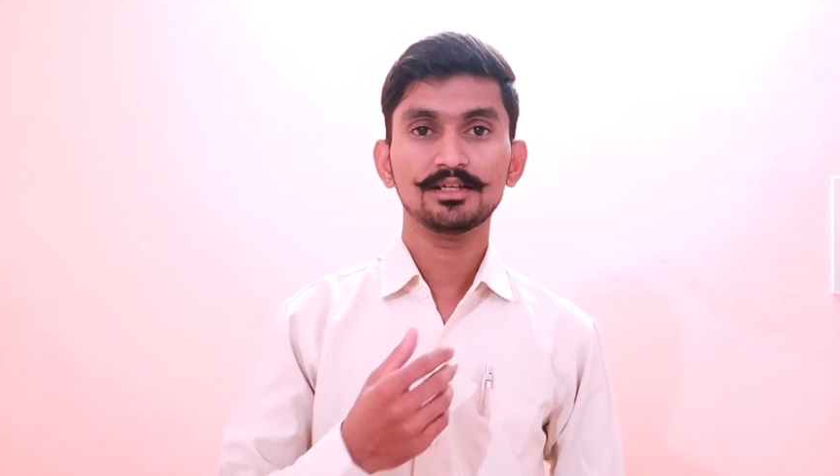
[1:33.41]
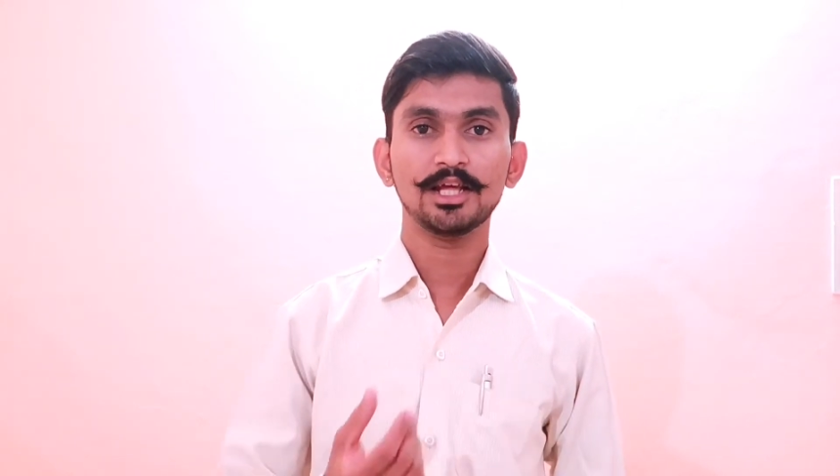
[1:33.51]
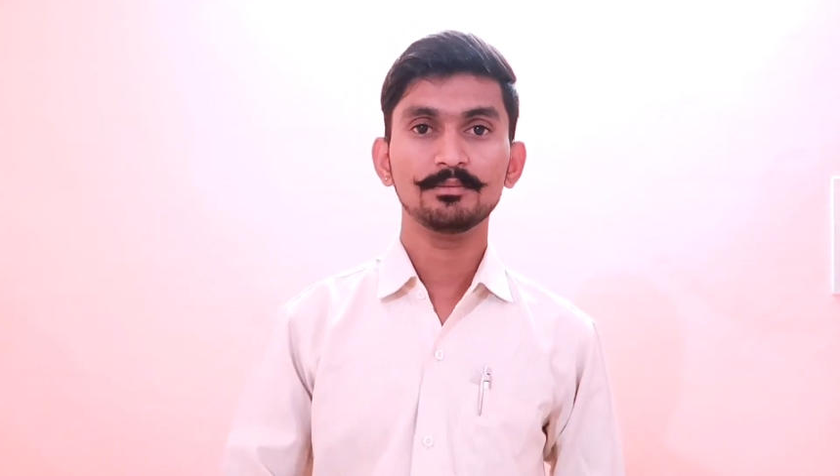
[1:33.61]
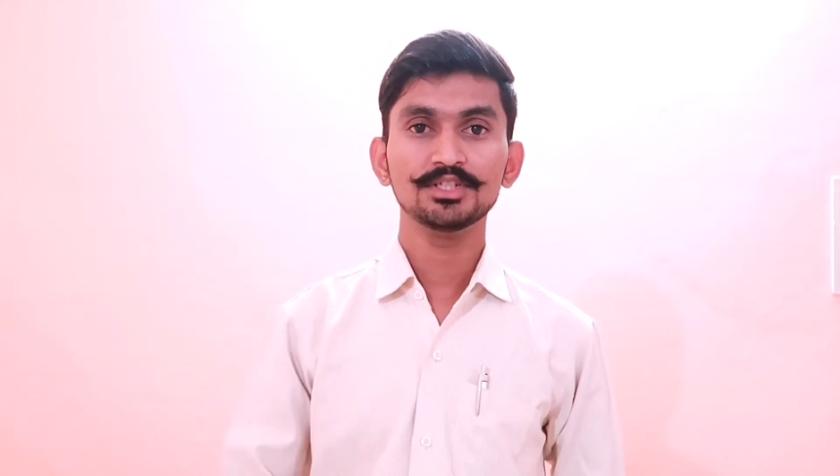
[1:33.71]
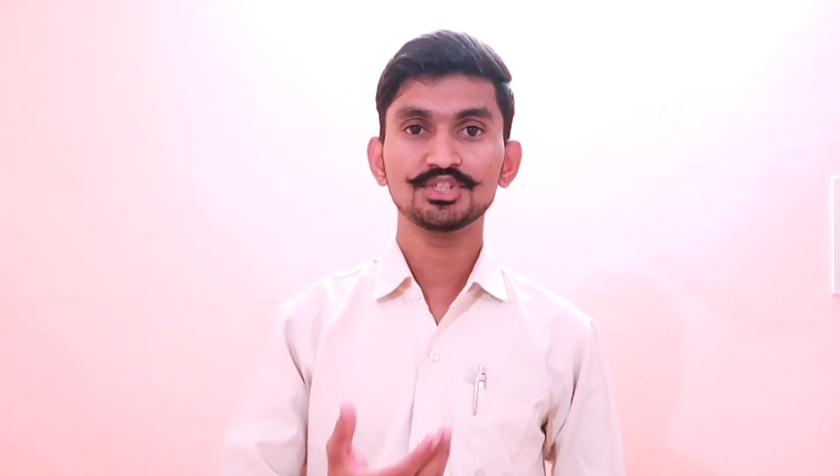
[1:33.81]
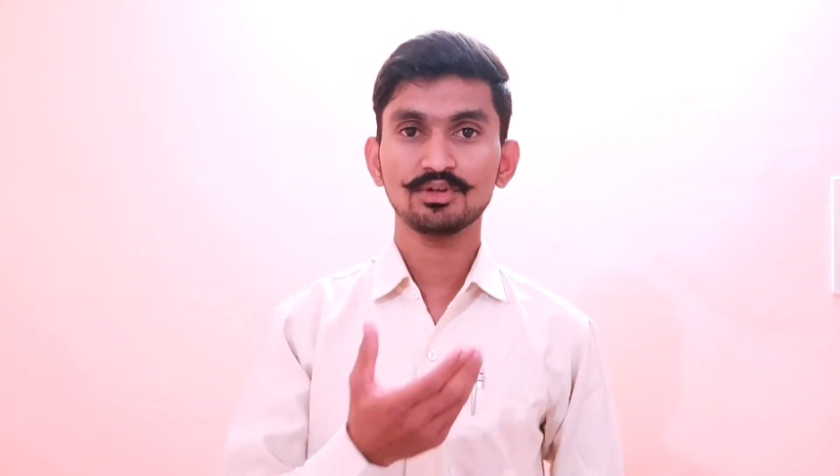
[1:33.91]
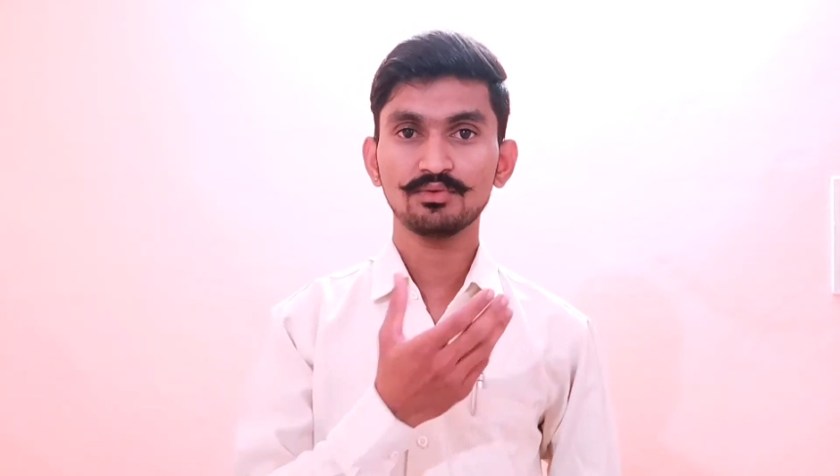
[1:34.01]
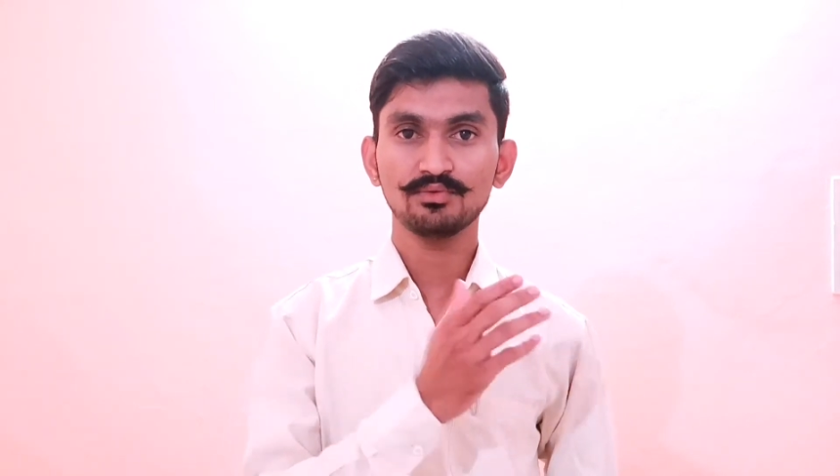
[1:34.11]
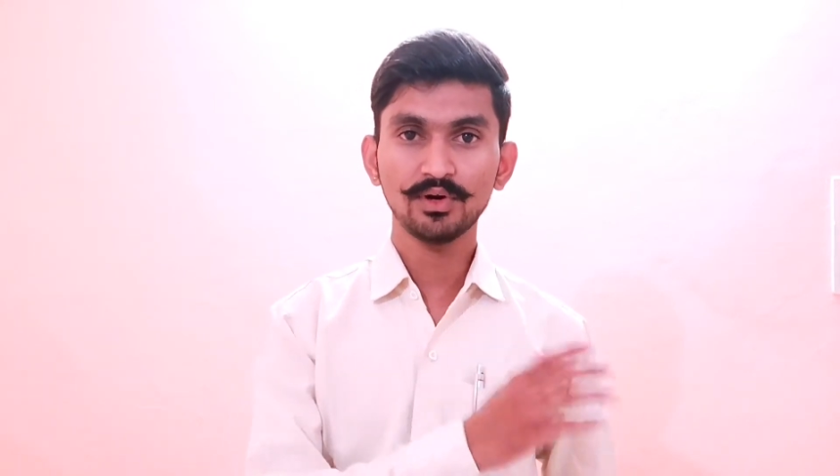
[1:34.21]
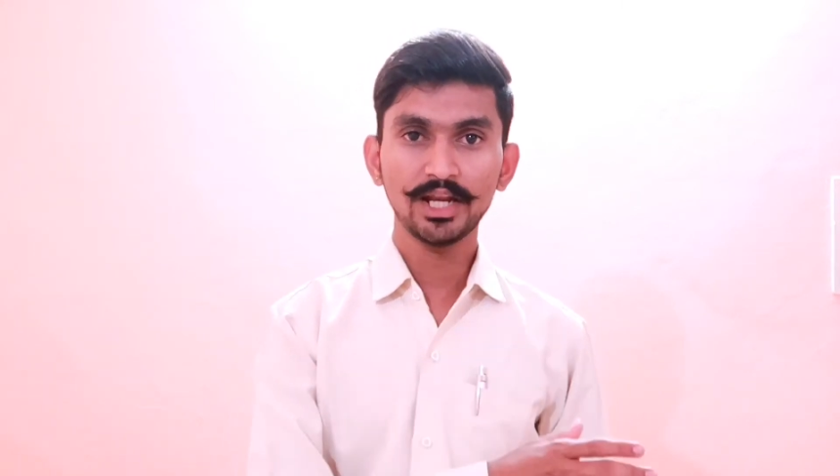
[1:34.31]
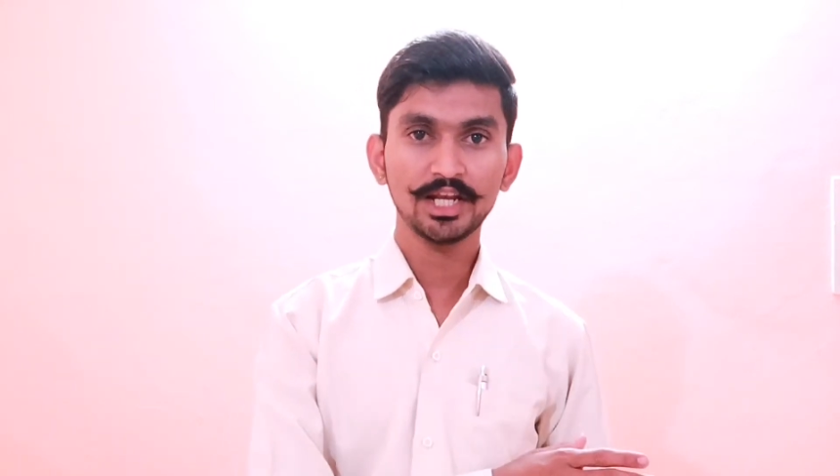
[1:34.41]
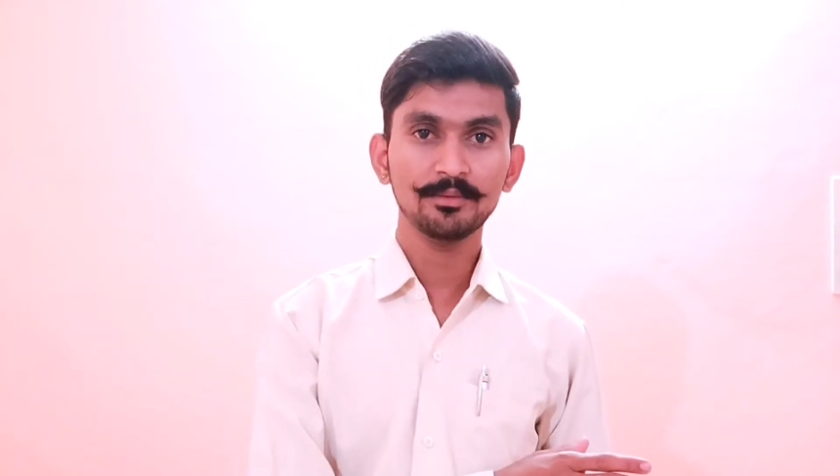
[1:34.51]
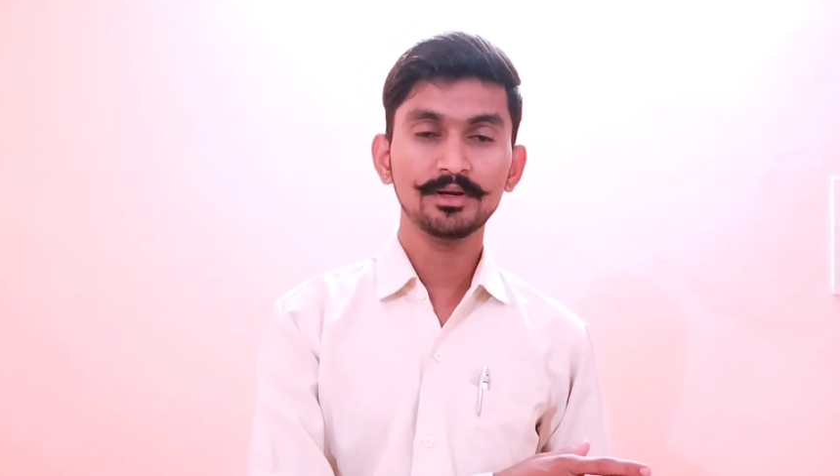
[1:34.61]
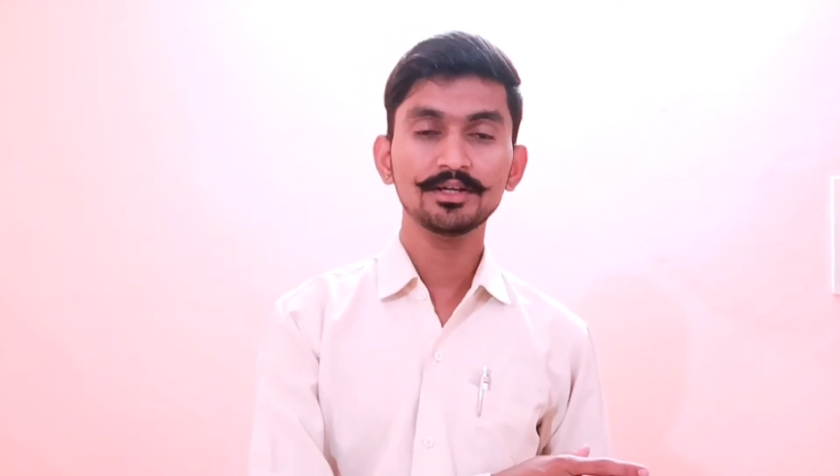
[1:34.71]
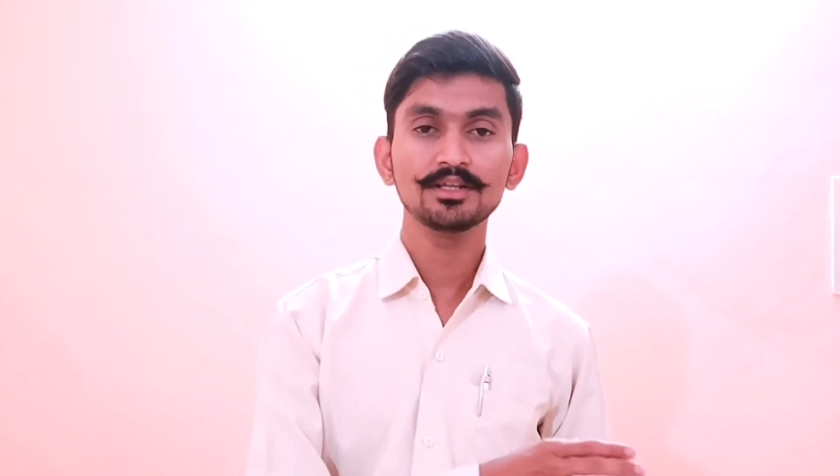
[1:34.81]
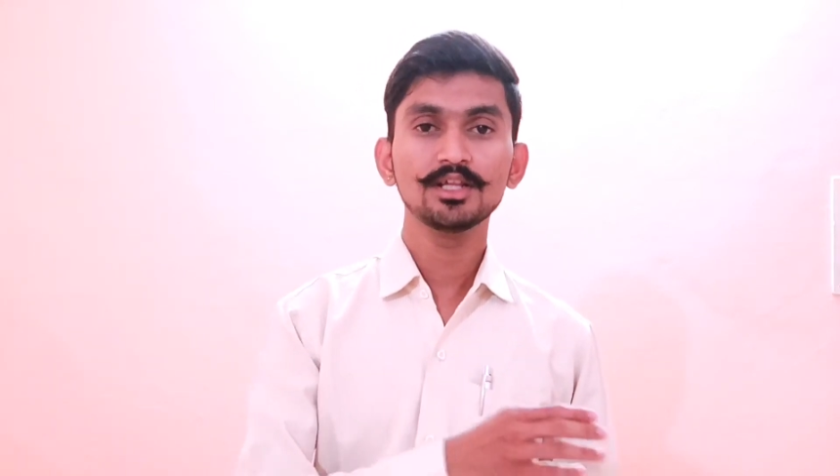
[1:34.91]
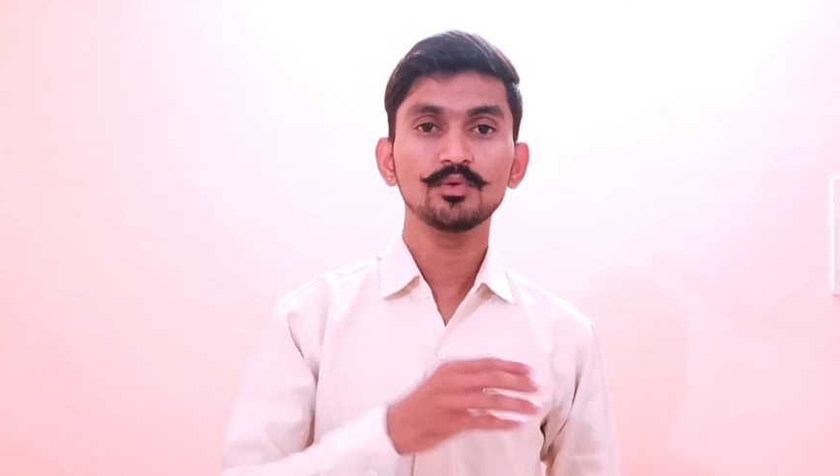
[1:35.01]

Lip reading: dimension of one element